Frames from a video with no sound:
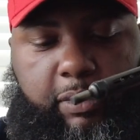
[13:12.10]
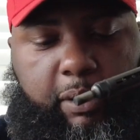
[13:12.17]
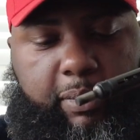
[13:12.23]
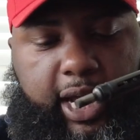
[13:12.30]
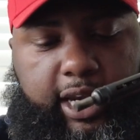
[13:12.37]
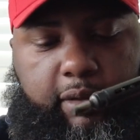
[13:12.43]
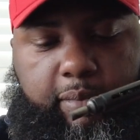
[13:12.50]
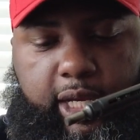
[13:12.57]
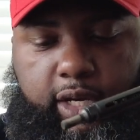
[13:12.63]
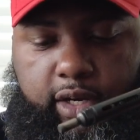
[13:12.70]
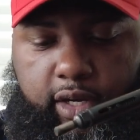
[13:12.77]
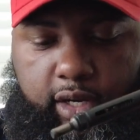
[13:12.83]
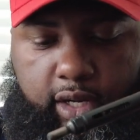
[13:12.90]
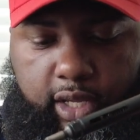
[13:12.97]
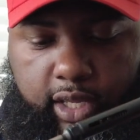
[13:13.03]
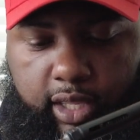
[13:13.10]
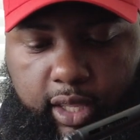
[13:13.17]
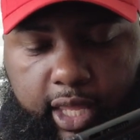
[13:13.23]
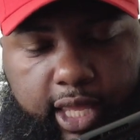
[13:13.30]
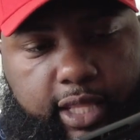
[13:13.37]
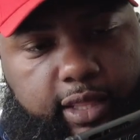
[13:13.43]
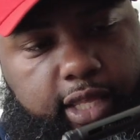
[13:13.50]
my body better,
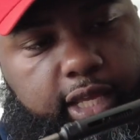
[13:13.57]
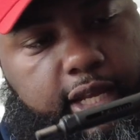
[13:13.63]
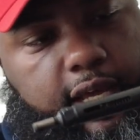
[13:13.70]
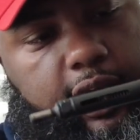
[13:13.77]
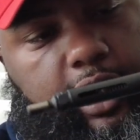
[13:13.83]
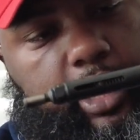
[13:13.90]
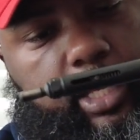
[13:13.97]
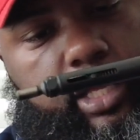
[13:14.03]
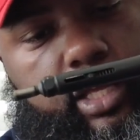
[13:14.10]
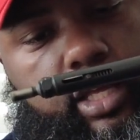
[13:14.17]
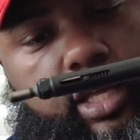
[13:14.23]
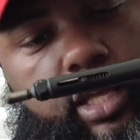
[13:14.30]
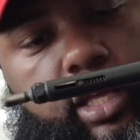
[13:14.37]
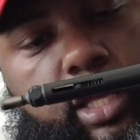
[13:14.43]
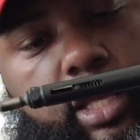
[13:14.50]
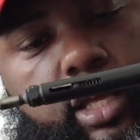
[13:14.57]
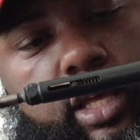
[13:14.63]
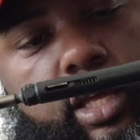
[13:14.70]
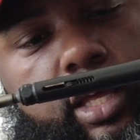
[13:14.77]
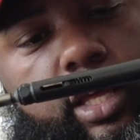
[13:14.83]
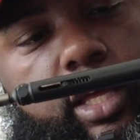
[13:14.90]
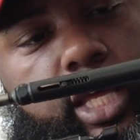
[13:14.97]
and then
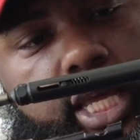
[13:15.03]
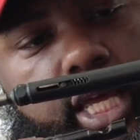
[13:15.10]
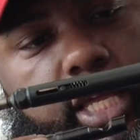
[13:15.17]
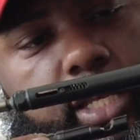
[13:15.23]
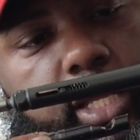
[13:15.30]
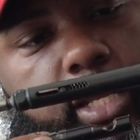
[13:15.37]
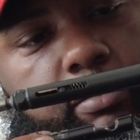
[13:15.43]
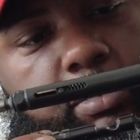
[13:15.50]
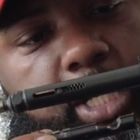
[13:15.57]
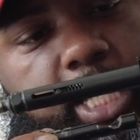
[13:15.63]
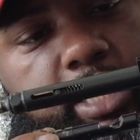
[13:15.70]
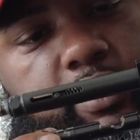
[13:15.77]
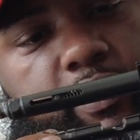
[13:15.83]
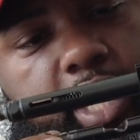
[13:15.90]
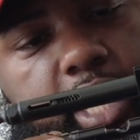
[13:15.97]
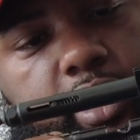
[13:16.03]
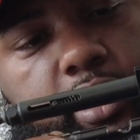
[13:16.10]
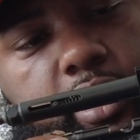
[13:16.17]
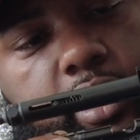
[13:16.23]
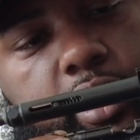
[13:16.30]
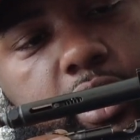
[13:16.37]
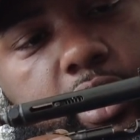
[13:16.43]
and because of that,
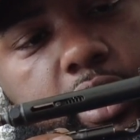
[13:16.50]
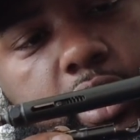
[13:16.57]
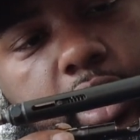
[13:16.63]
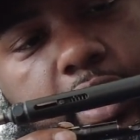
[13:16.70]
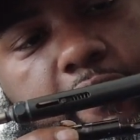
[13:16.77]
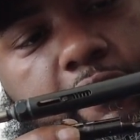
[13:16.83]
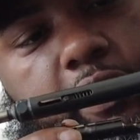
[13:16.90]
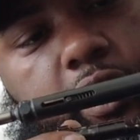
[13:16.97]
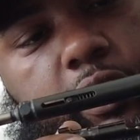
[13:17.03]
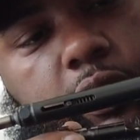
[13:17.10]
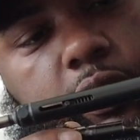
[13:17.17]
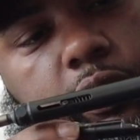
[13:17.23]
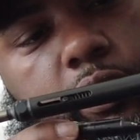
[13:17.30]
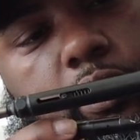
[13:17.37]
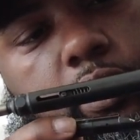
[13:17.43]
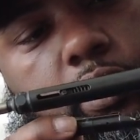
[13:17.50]
I feel